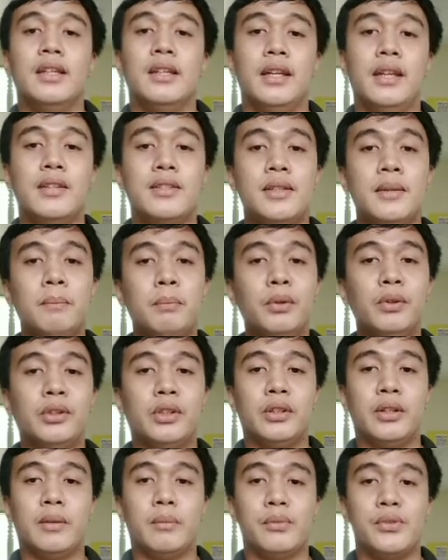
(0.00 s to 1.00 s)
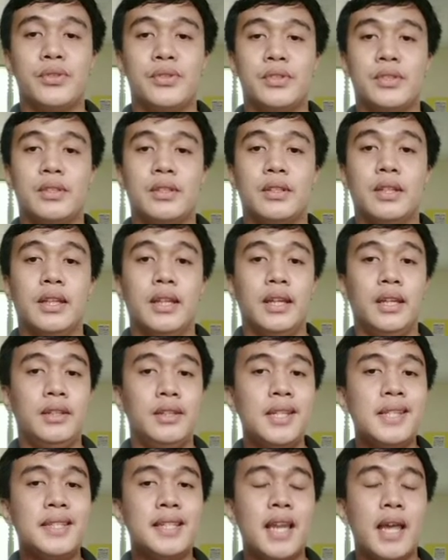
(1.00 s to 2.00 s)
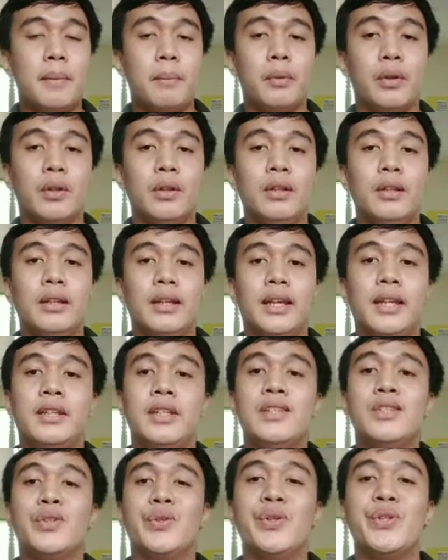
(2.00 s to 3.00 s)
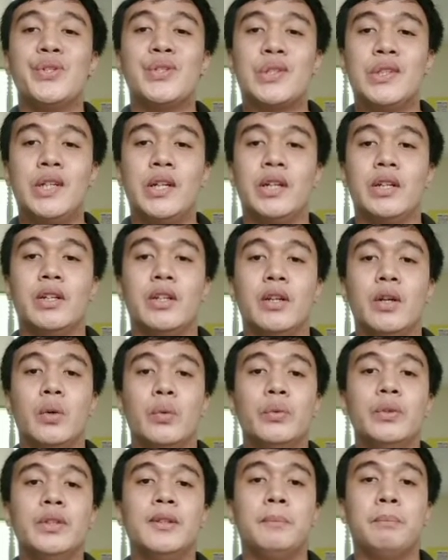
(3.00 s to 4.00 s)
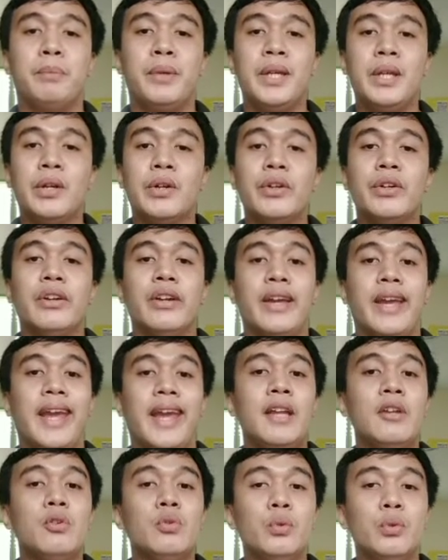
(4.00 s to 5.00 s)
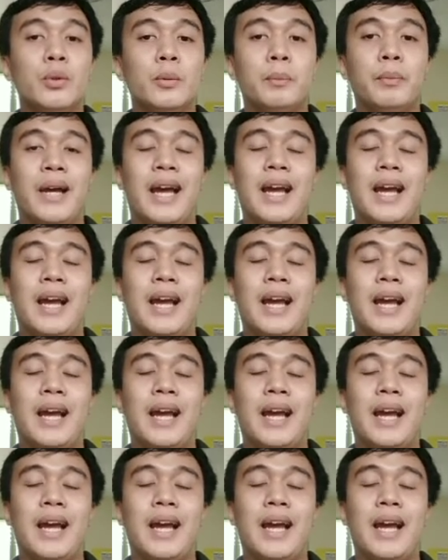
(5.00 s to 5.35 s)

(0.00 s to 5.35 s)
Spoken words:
In simple terms, in this level, it is concerned with peer and group